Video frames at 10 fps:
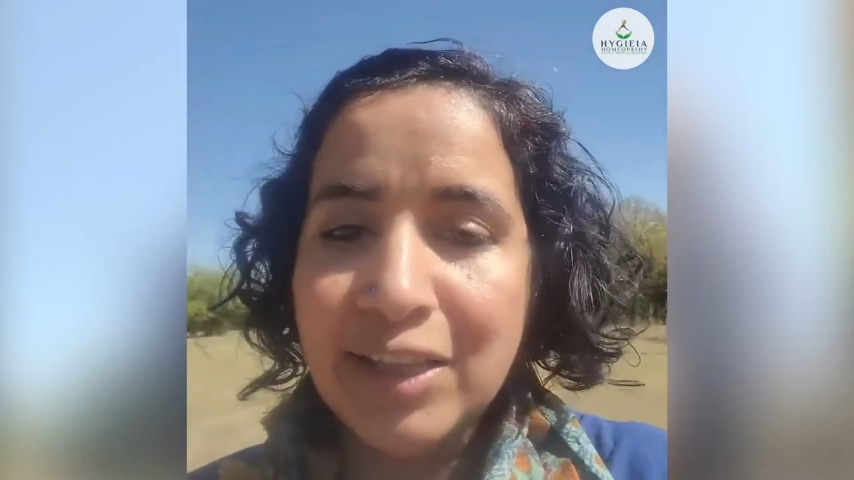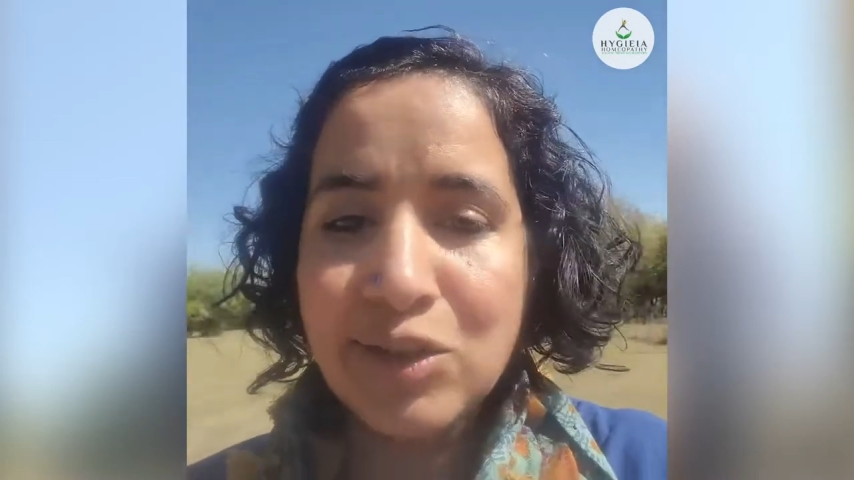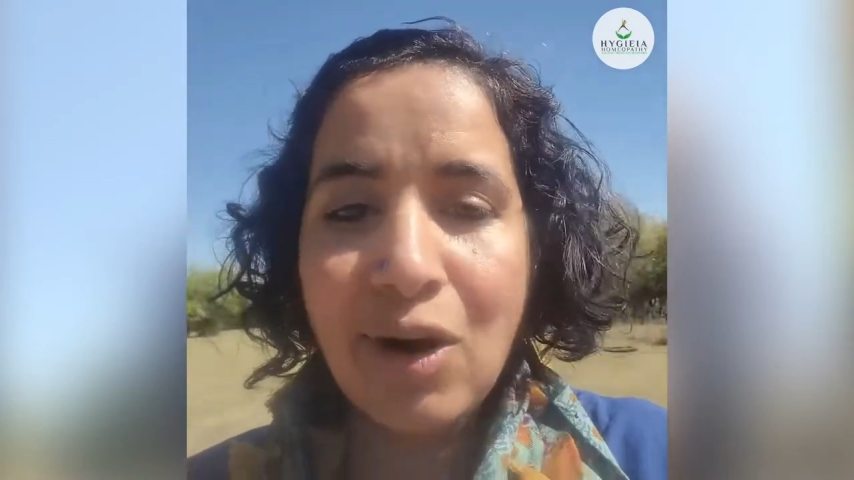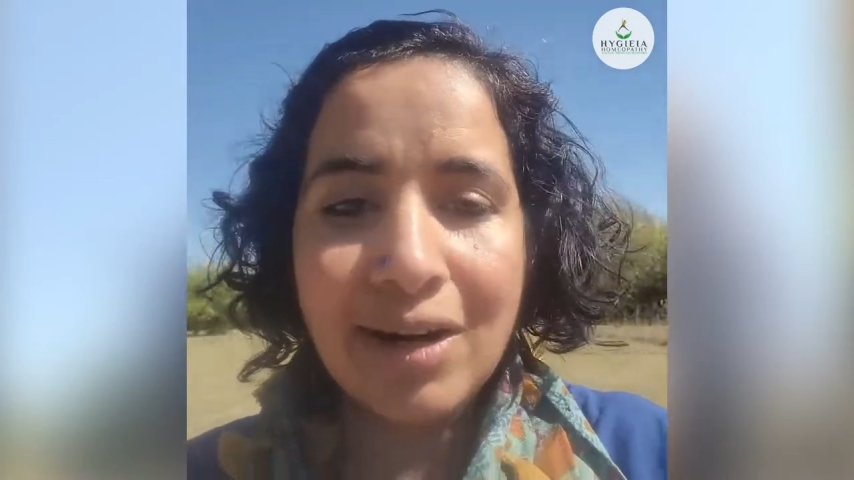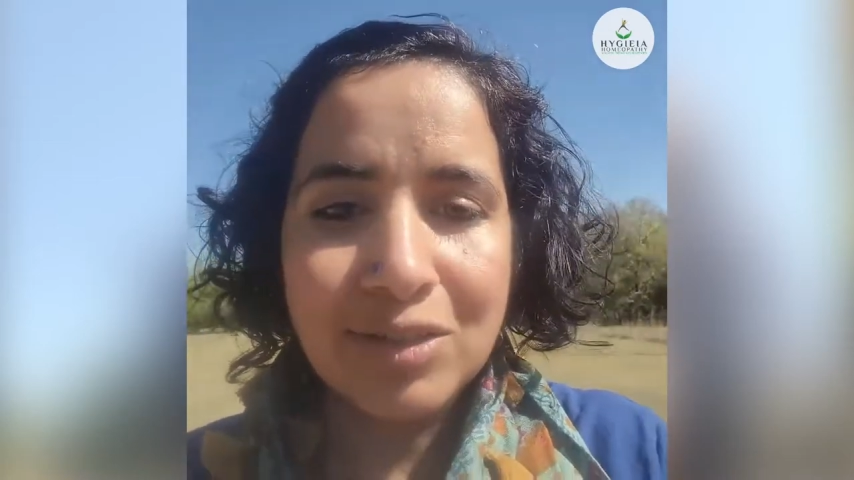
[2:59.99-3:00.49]
this
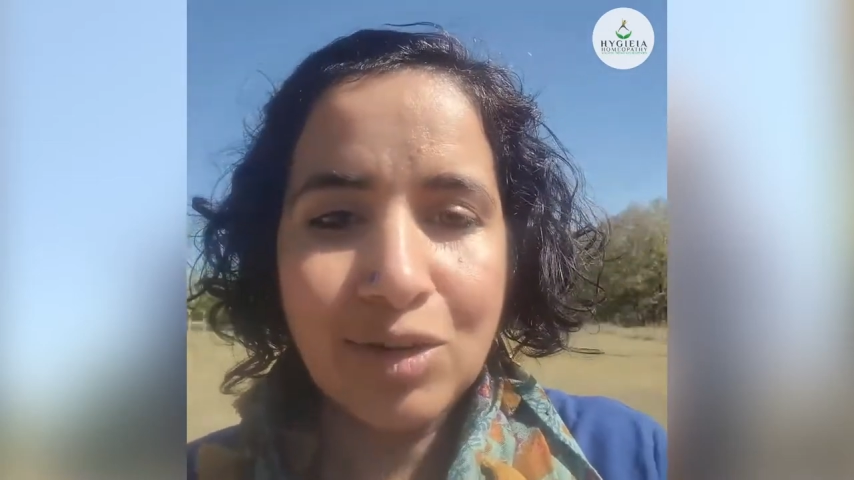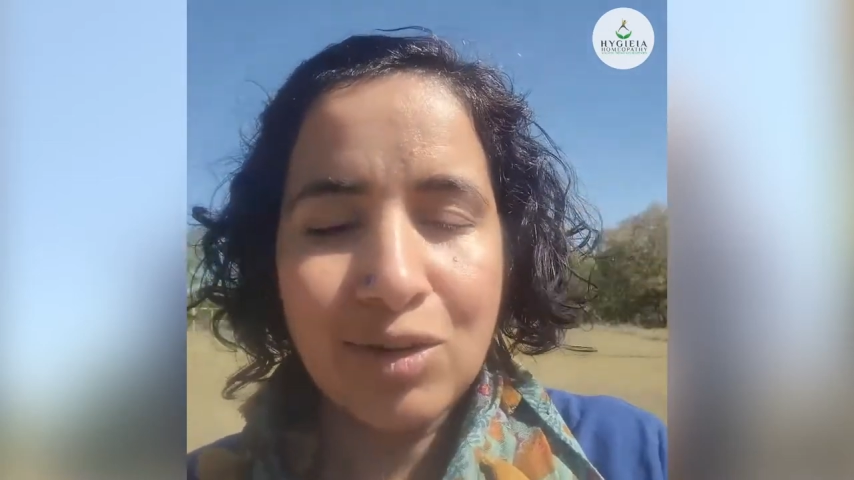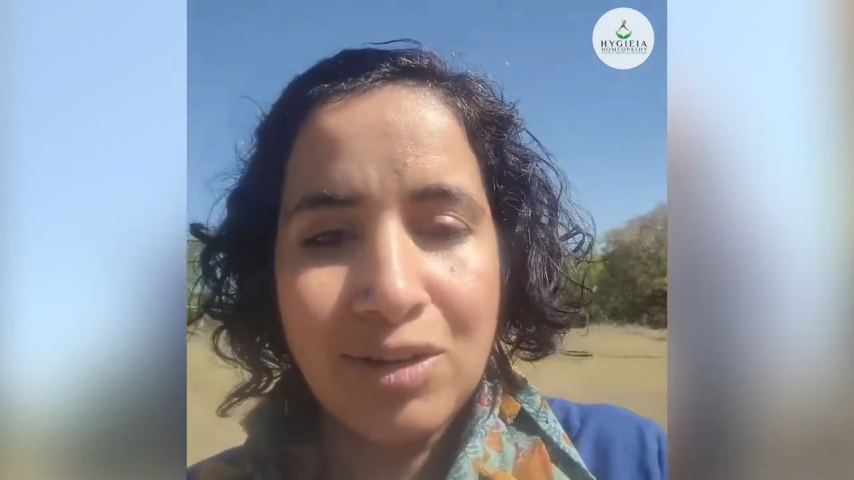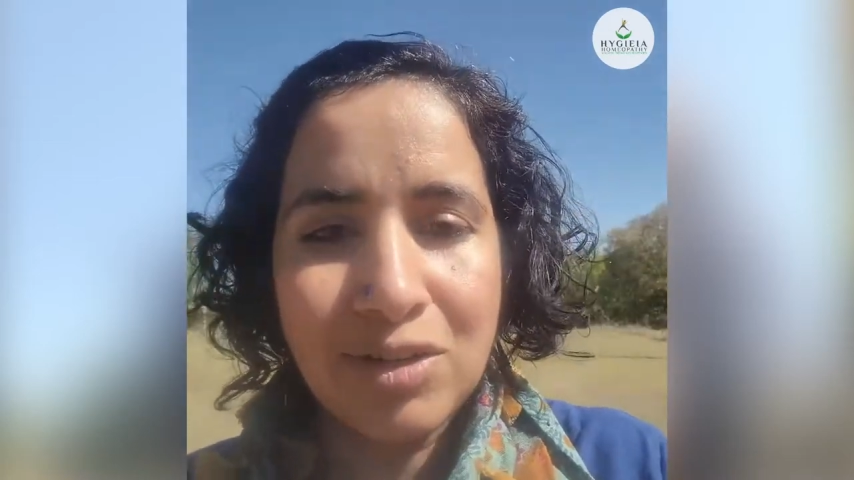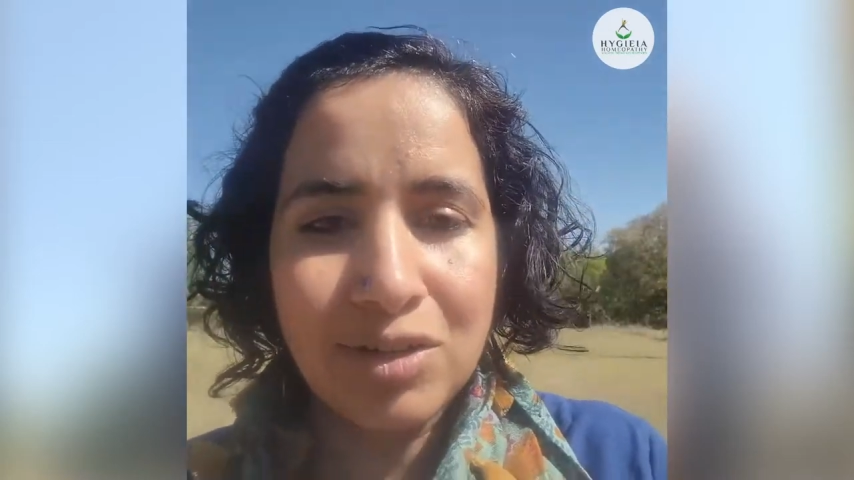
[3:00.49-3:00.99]
Goddess Circle